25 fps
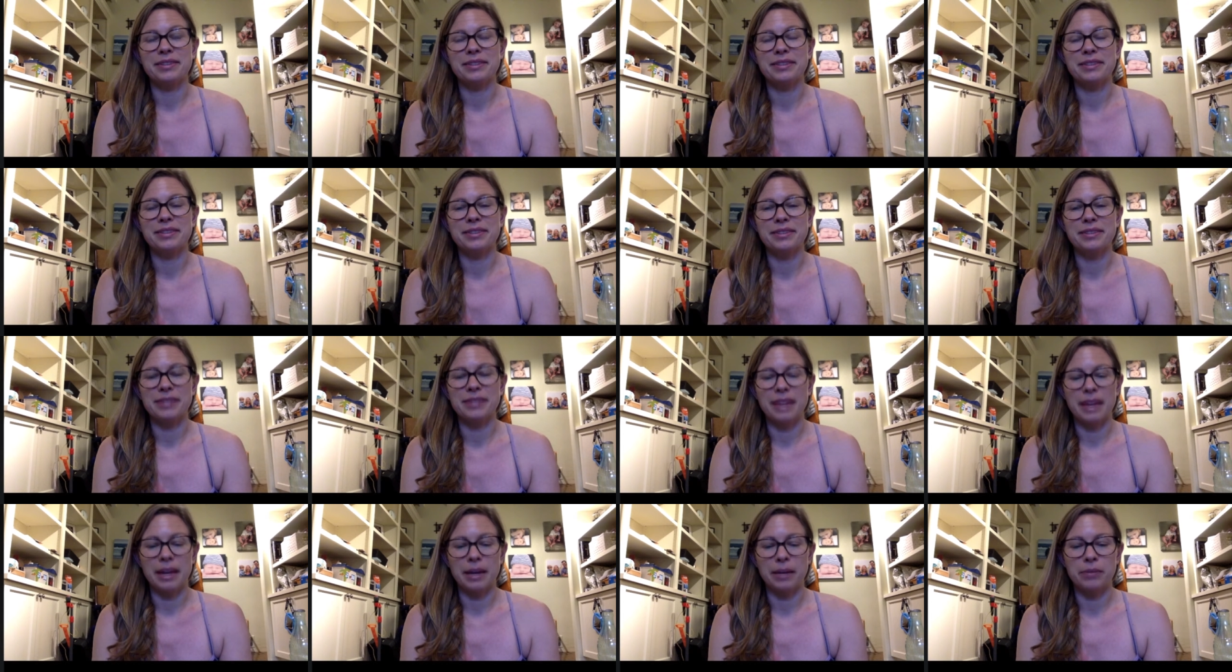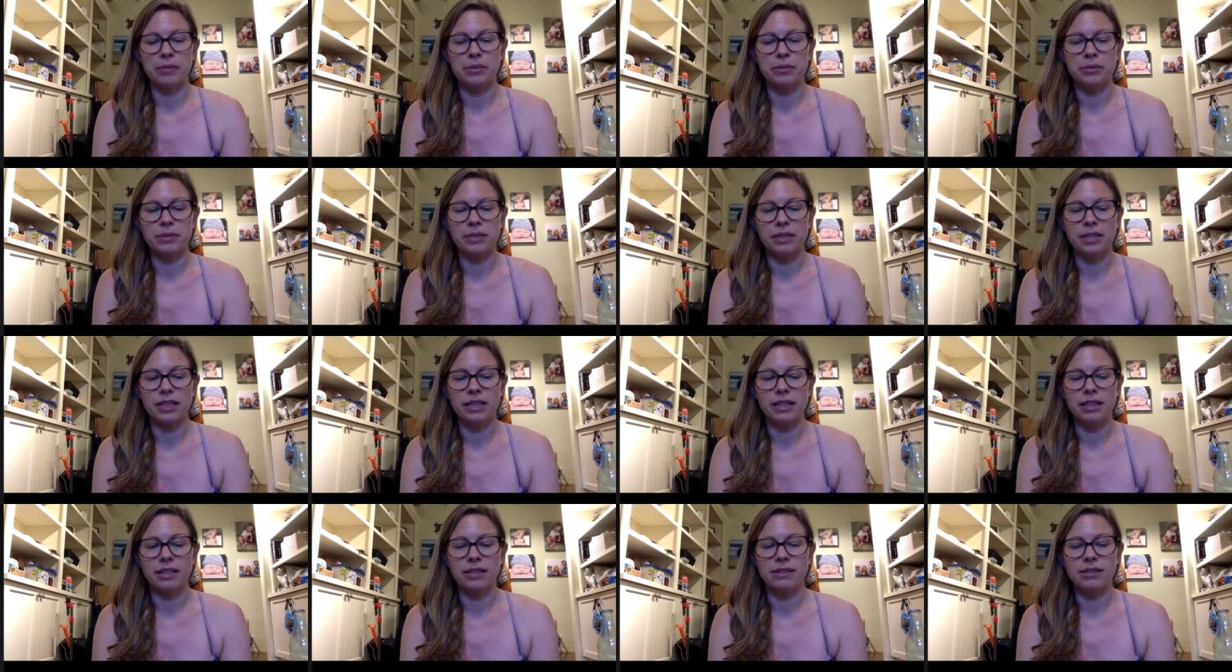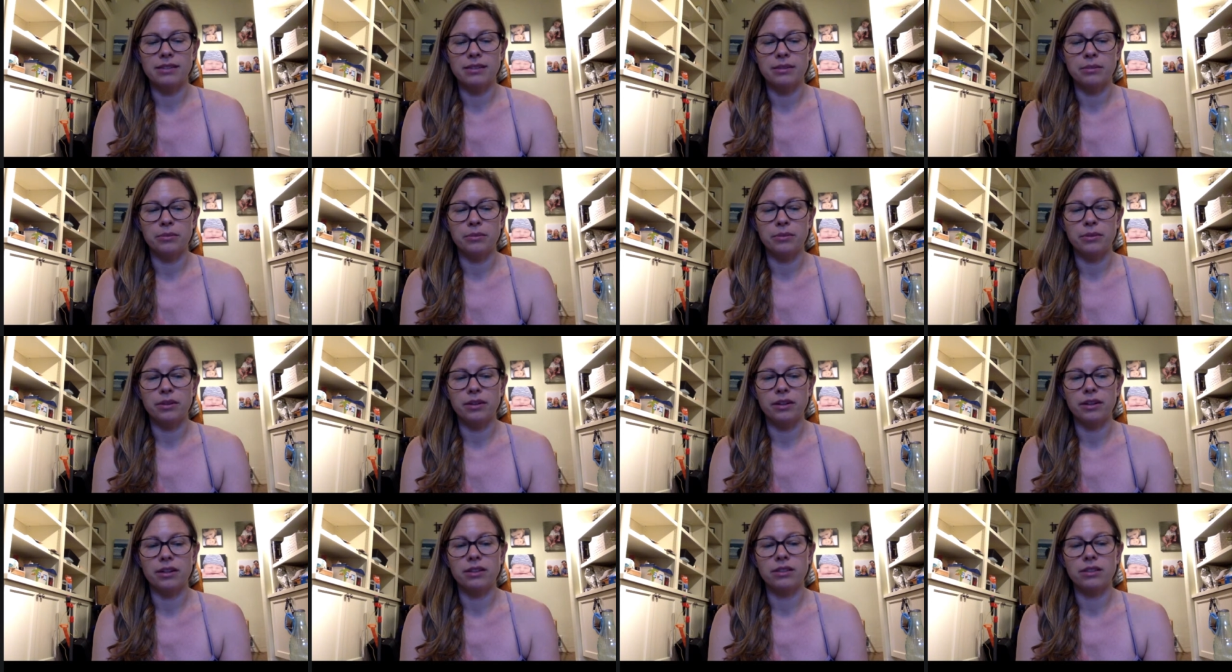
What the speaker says: those abs really need some work.